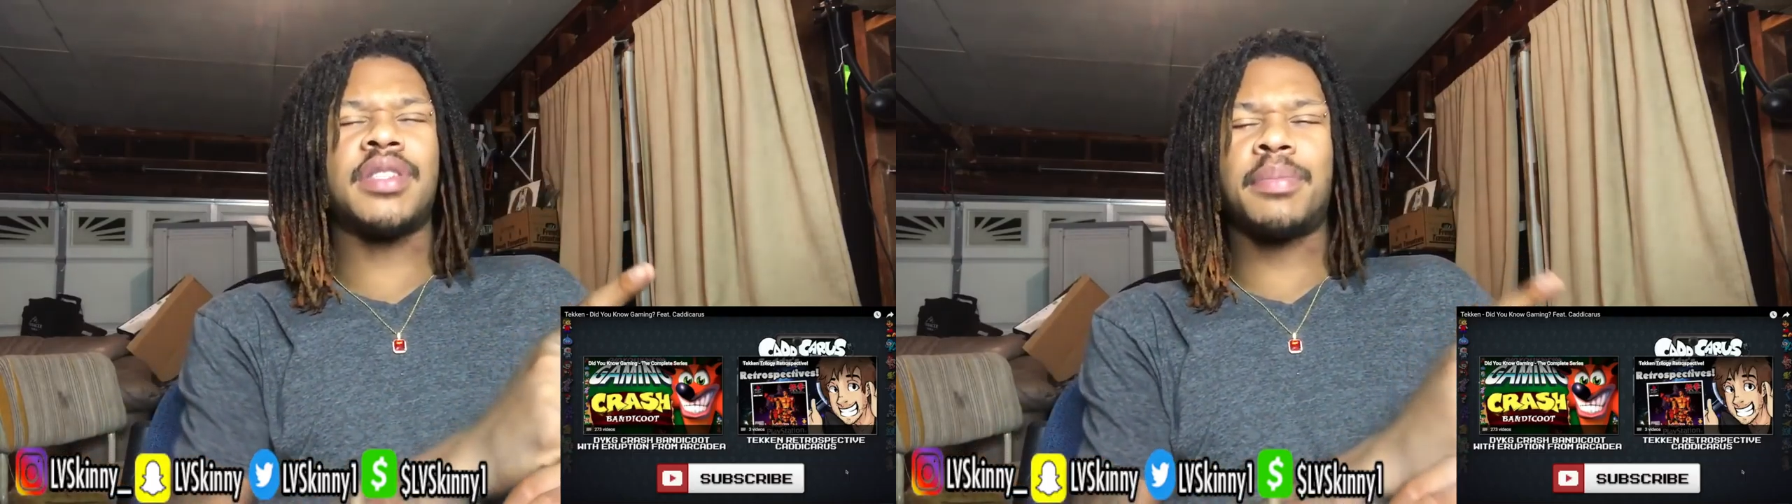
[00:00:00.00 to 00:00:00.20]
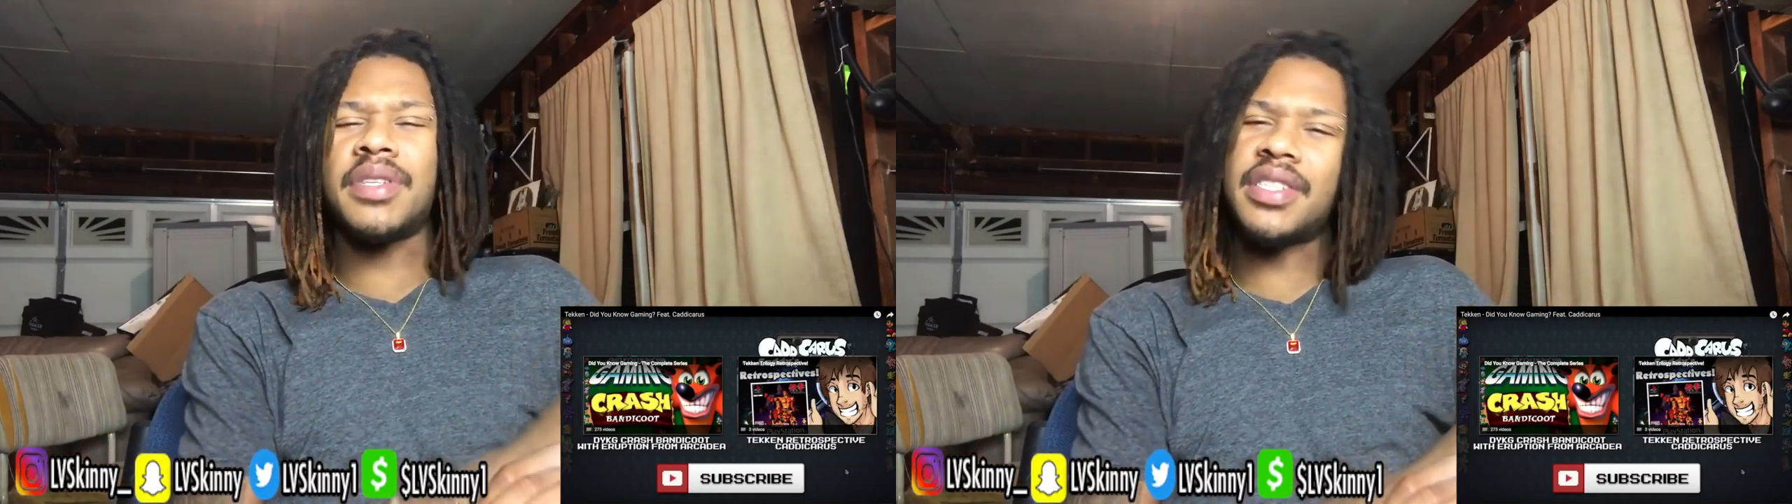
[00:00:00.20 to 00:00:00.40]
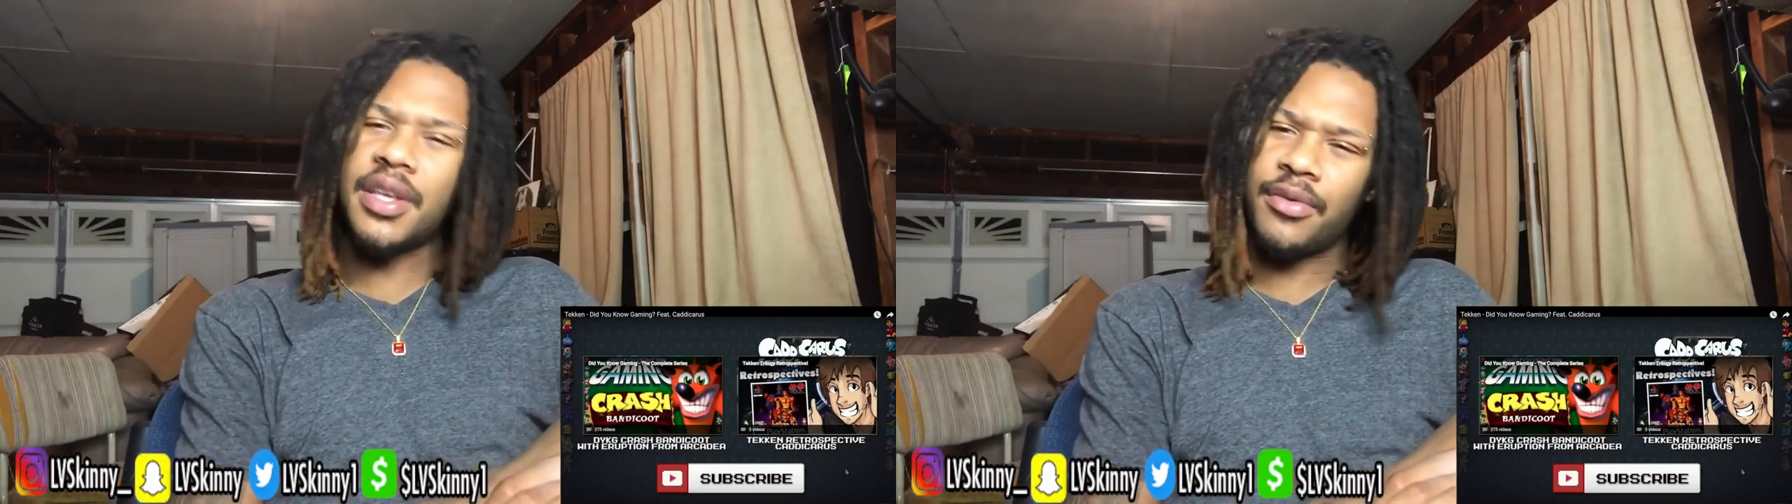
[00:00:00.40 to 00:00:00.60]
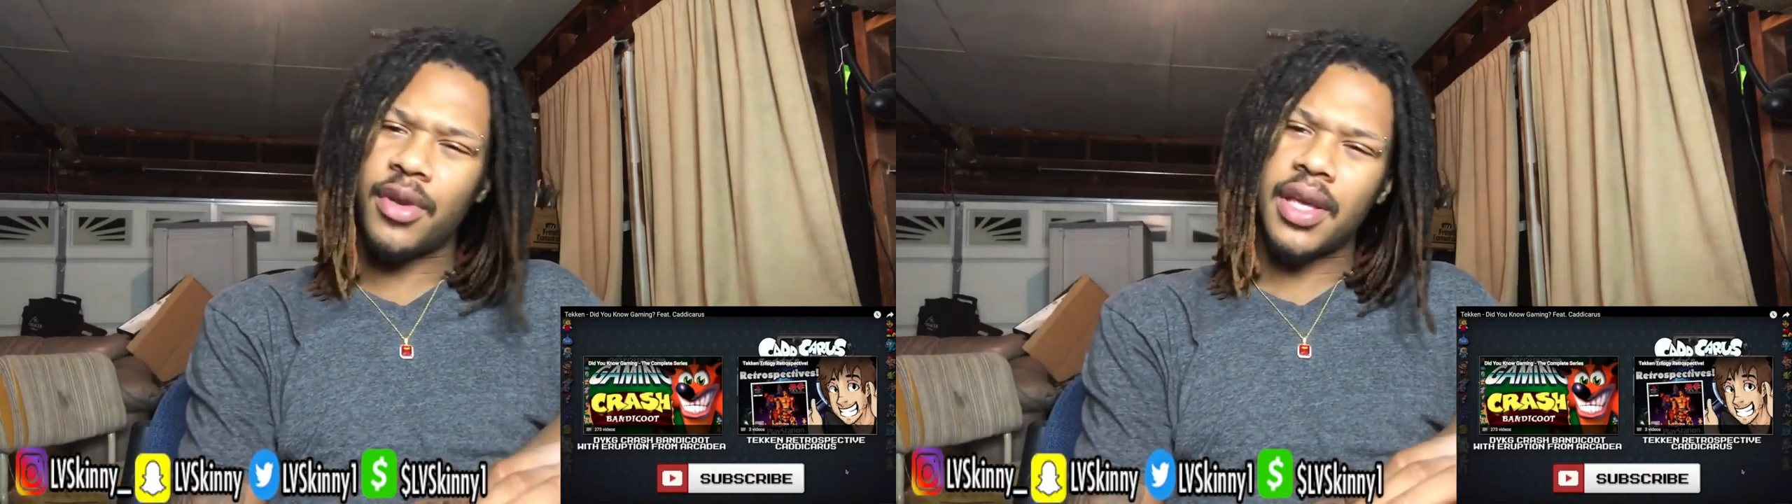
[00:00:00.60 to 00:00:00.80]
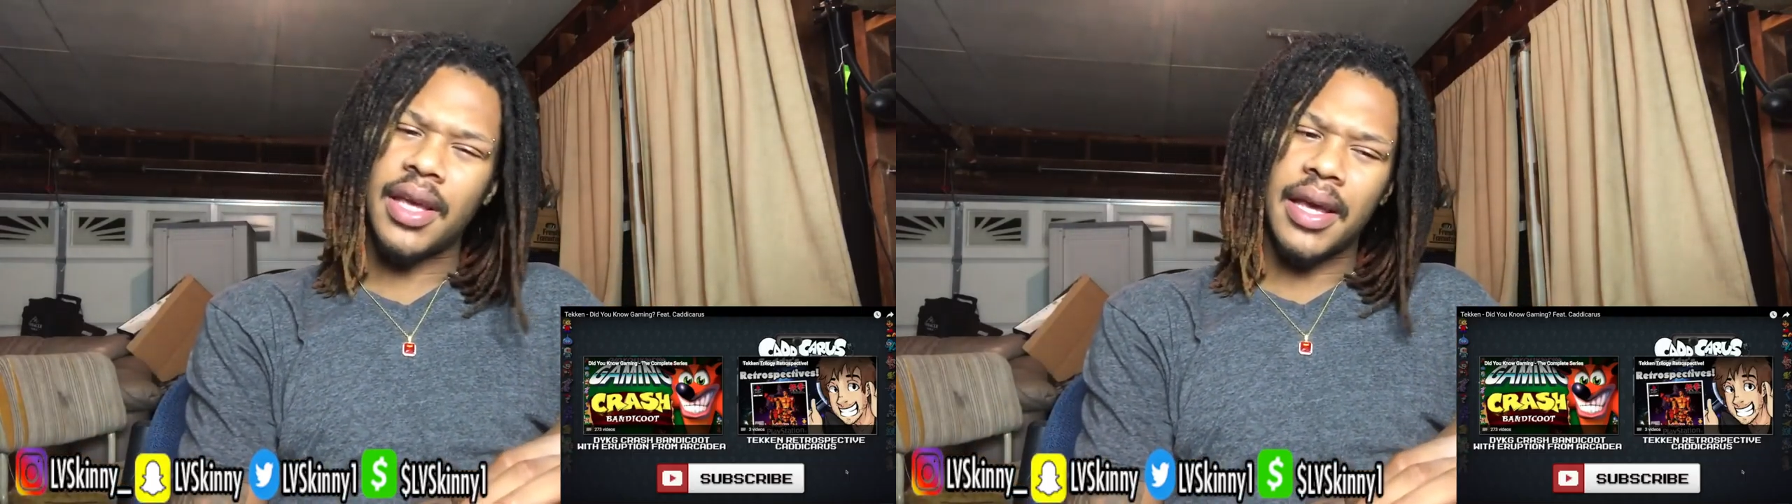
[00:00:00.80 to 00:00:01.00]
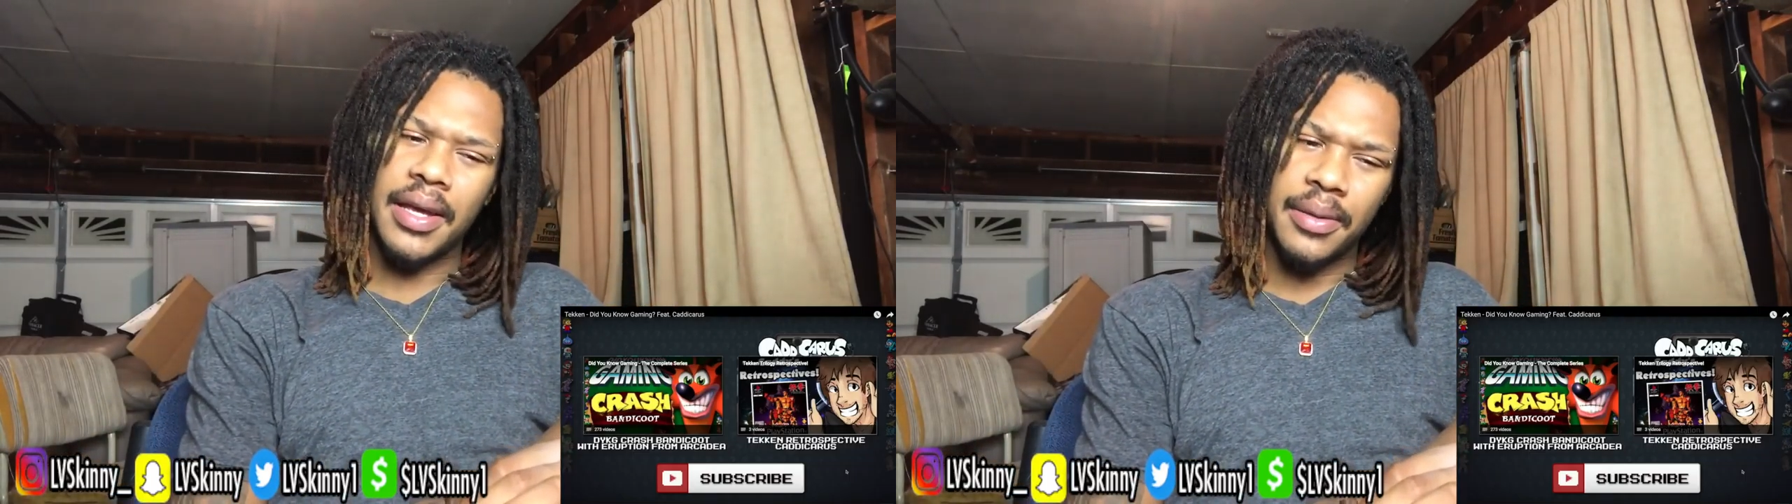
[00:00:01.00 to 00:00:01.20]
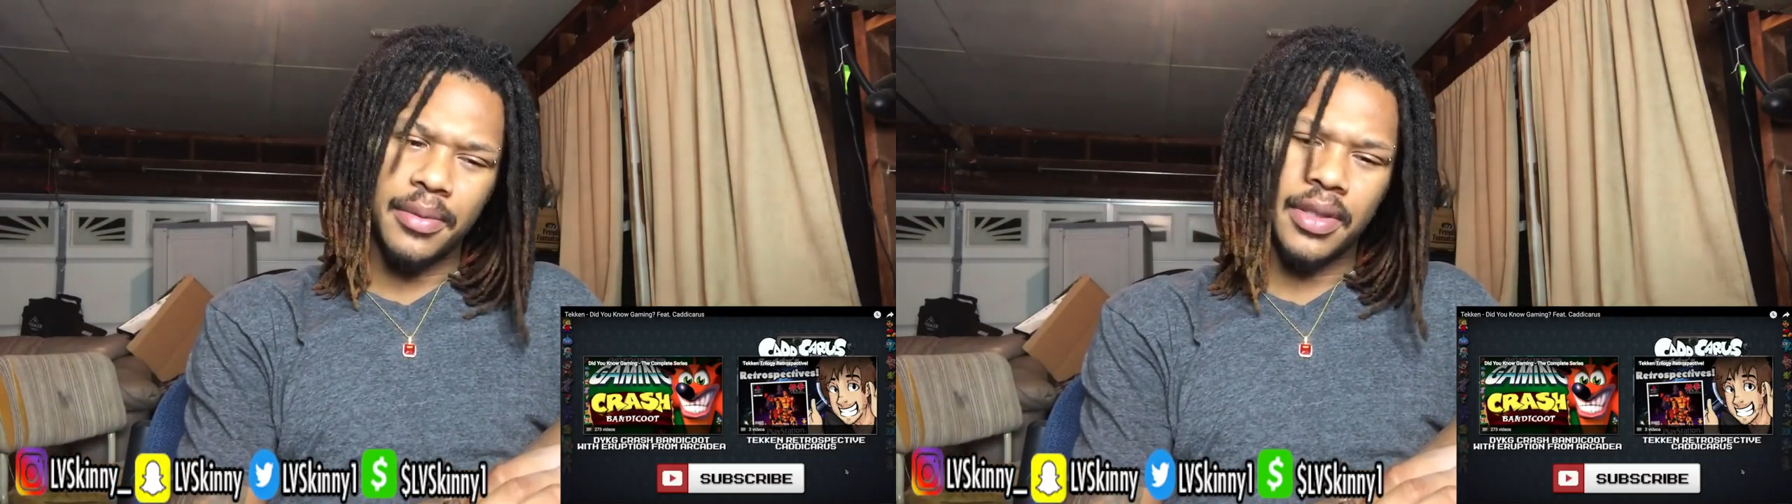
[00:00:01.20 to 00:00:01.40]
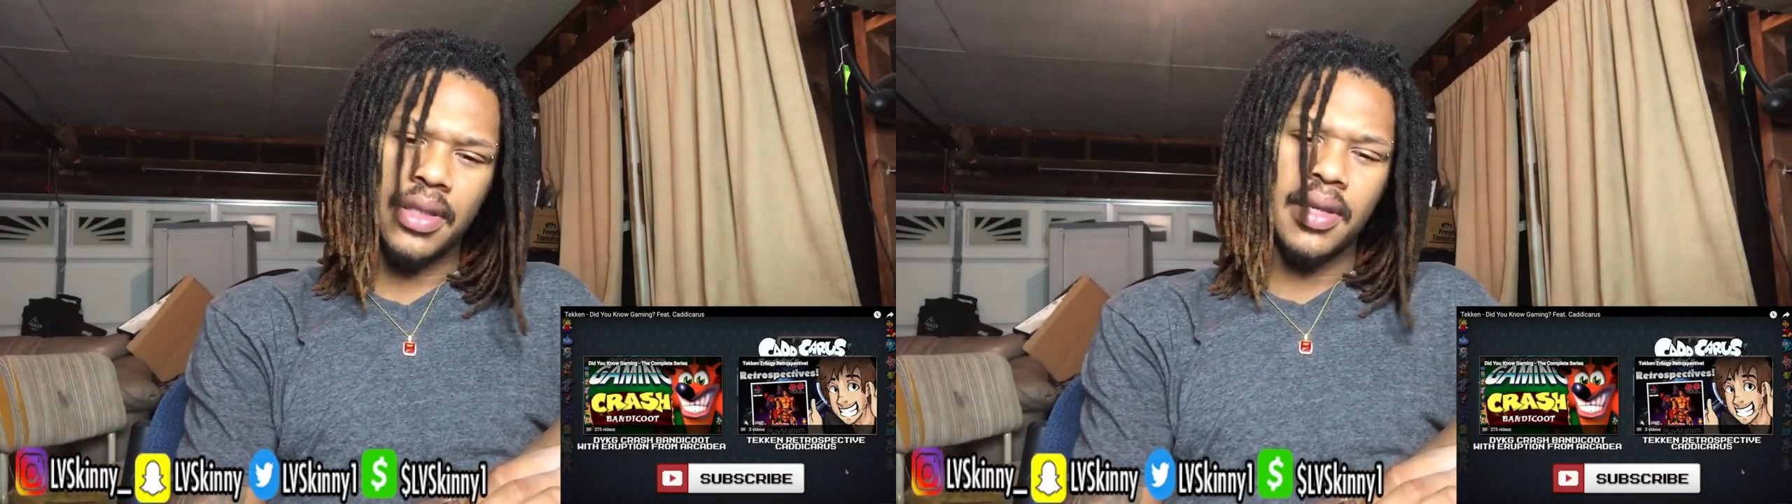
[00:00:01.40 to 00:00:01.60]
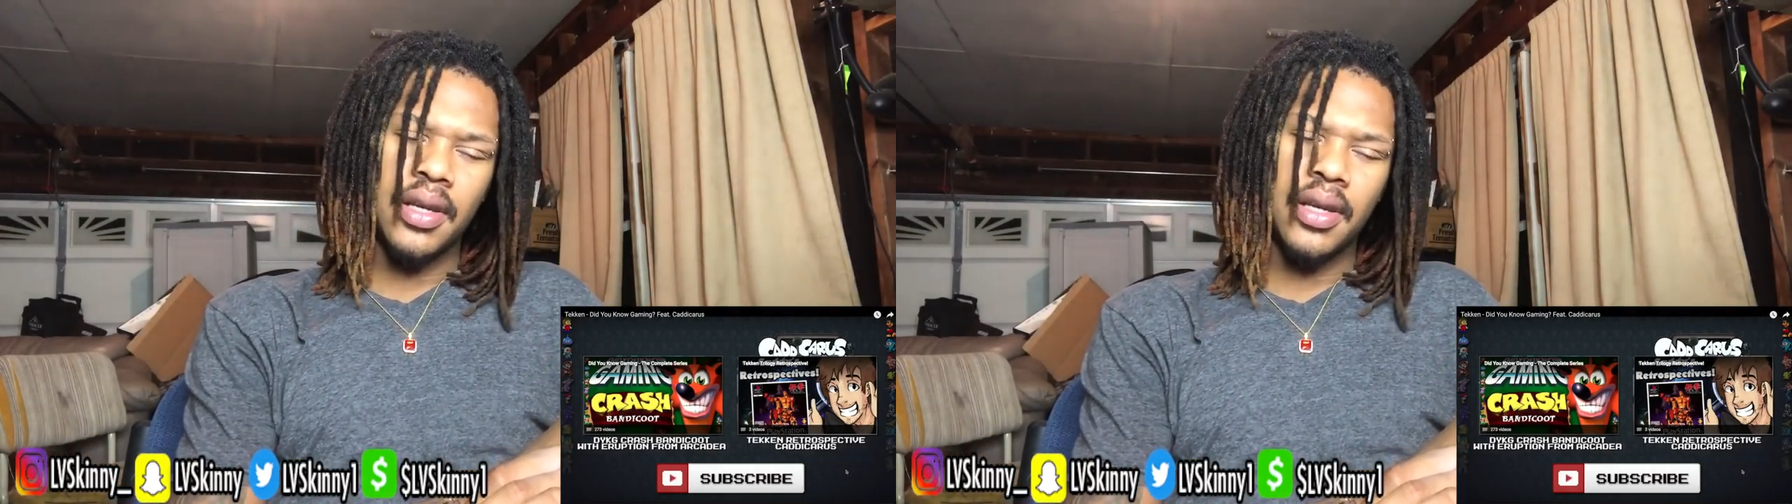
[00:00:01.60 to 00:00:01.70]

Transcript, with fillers: specific games.